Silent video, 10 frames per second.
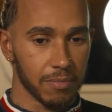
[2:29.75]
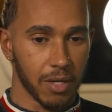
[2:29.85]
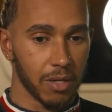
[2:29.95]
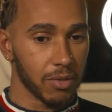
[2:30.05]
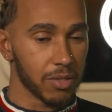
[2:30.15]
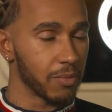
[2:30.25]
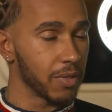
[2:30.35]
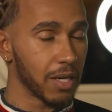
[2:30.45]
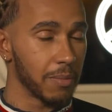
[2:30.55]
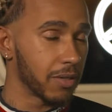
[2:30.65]
hurdles that we're
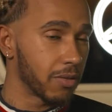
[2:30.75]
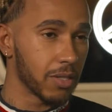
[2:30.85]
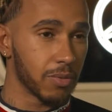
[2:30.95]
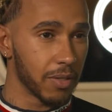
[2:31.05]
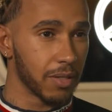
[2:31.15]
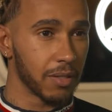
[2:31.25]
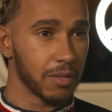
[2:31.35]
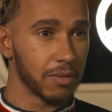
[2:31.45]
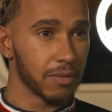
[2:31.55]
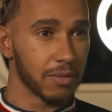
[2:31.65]
coming across with
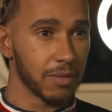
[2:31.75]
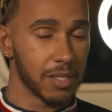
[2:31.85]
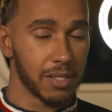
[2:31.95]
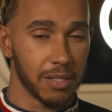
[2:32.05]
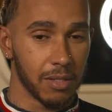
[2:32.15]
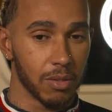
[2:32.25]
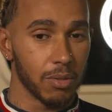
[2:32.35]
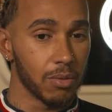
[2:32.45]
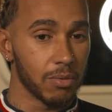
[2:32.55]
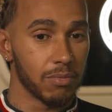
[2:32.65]
this
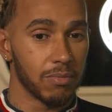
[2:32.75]
new